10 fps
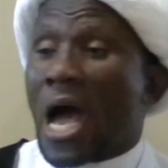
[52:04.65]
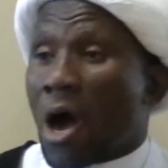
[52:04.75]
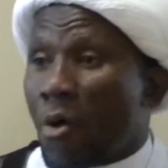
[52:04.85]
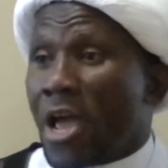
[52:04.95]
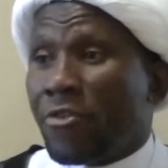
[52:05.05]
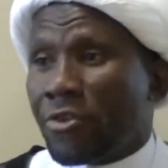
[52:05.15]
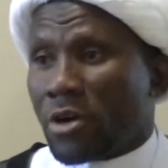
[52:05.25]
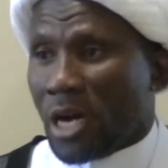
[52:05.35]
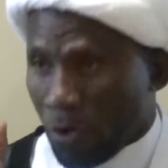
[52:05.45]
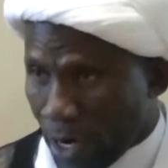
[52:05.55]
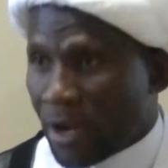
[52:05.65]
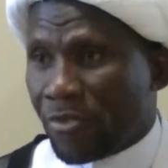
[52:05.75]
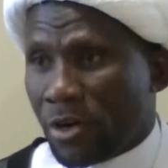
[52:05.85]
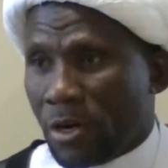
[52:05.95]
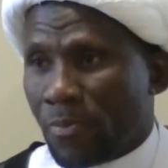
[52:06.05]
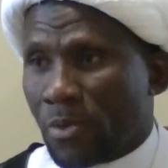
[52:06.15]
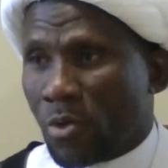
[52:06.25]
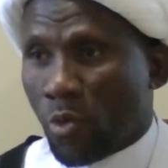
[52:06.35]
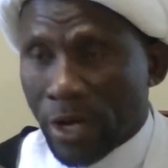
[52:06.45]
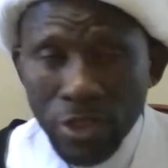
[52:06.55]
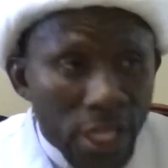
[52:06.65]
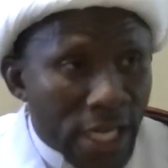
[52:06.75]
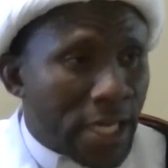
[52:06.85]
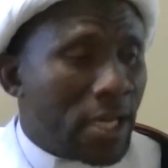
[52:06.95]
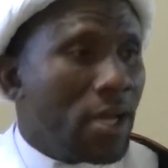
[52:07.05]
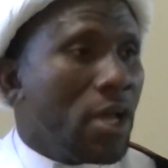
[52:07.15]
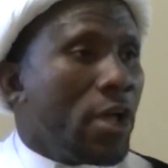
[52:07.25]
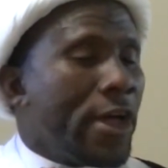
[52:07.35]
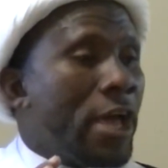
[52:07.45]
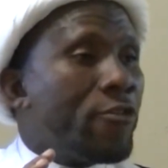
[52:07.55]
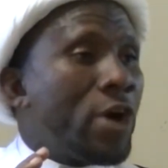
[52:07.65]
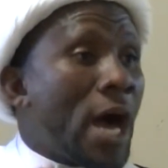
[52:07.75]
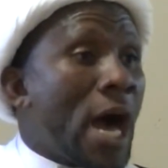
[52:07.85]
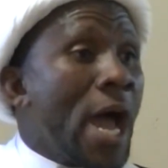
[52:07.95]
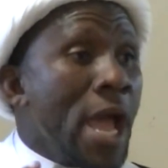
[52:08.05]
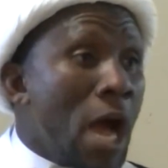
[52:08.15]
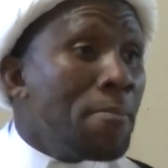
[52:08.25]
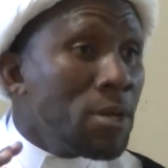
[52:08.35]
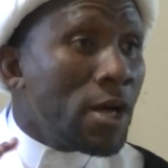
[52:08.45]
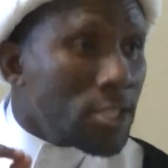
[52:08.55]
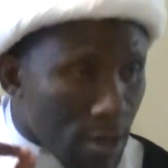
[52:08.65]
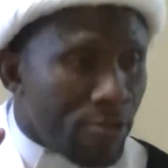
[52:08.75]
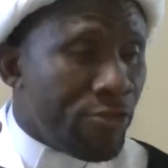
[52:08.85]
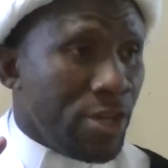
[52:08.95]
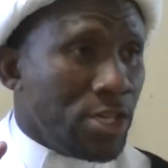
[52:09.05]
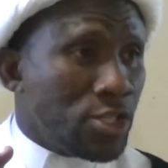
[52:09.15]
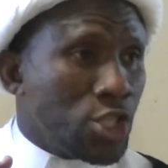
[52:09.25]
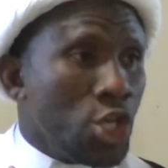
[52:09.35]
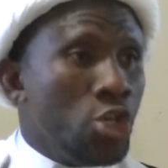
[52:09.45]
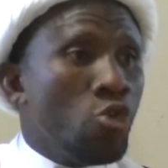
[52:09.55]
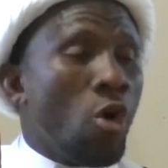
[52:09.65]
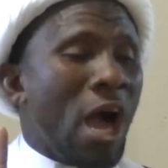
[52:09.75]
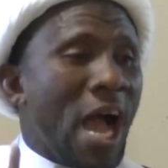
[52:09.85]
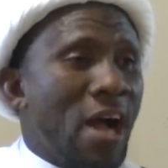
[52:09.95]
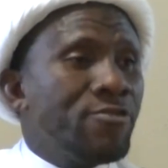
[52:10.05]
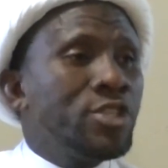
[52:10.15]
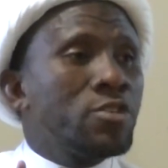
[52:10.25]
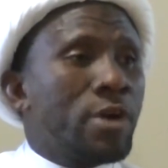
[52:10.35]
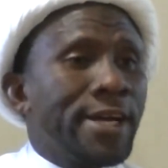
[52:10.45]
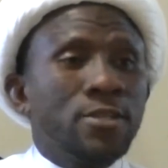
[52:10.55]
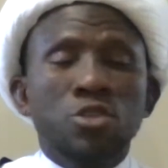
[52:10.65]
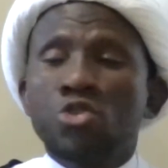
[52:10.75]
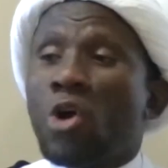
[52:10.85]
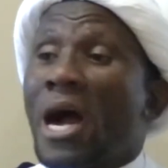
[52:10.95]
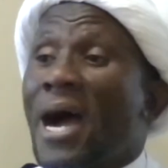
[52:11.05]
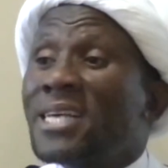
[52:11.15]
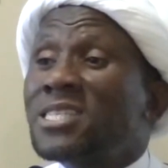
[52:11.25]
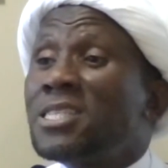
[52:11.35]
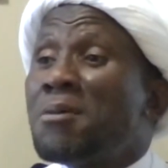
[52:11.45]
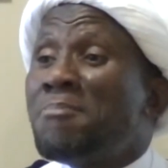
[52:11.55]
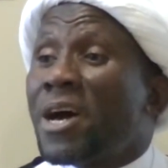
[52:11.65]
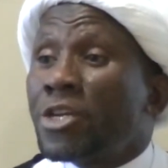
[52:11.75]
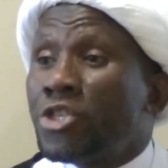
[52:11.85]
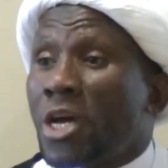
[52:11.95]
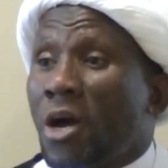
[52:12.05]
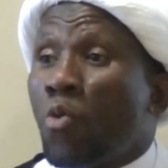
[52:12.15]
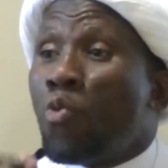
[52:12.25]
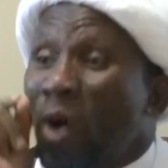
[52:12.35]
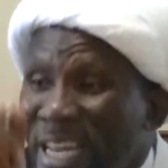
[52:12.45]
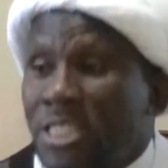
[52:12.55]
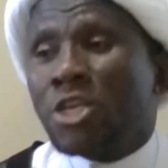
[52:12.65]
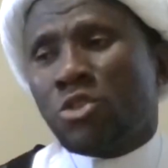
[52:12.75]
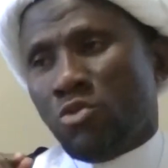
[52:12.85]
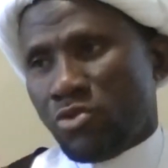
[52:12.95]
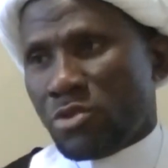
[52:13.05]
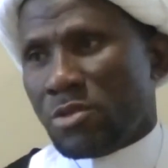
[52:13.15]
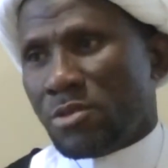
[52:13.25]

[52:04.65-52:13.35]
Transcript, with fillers: However, however, one thing, if I am not convinced, you have the right to ask the marja what is the source.